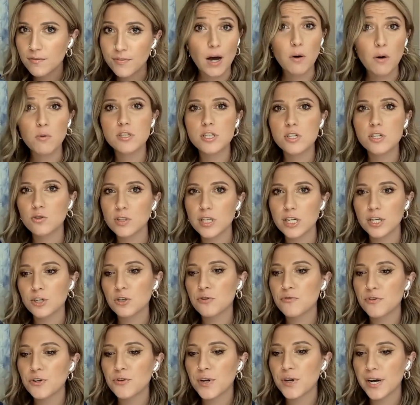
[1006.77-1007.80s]
that was the only
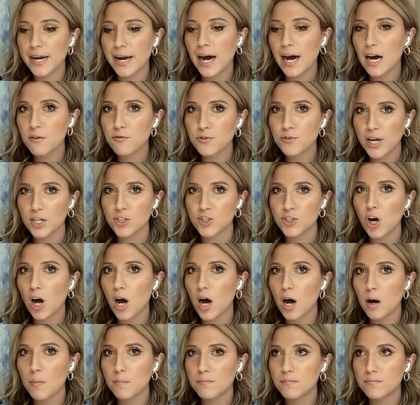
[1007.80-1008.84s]
interview that I had for that
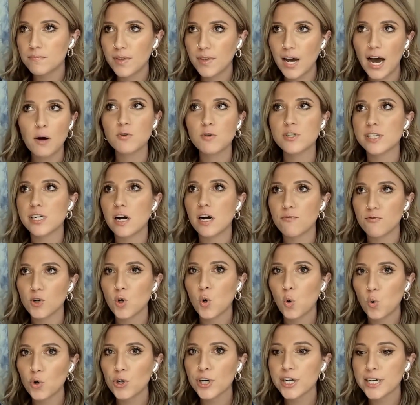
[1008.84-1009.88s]
job. That was enough
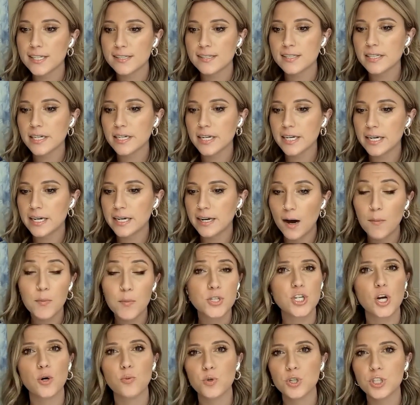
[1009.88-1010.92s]
for Corey to see how
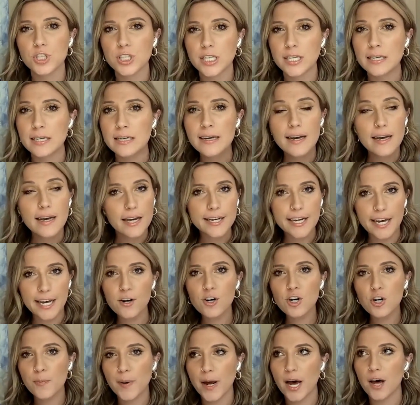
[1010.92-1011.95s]
much I really
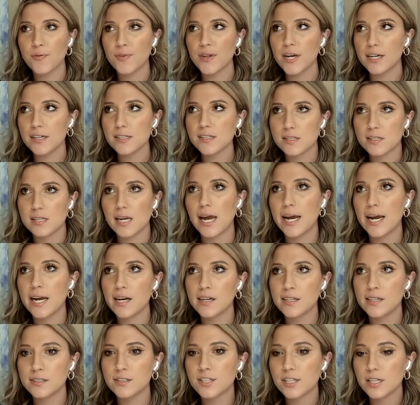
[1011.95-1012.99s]
cared about this.
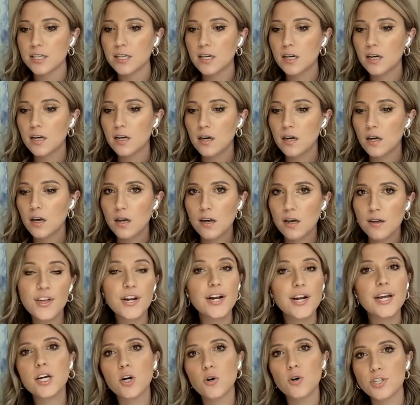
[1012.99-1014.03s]
And
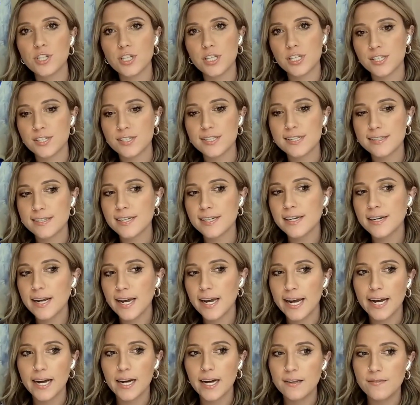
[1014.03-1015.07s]
then I go into this season
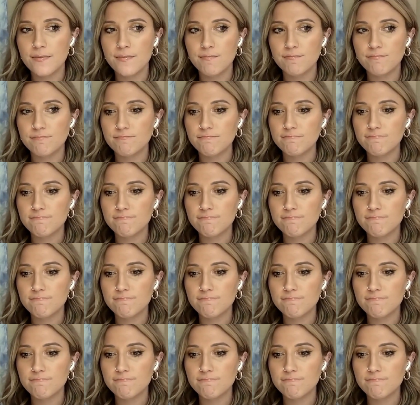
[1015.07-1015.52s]
and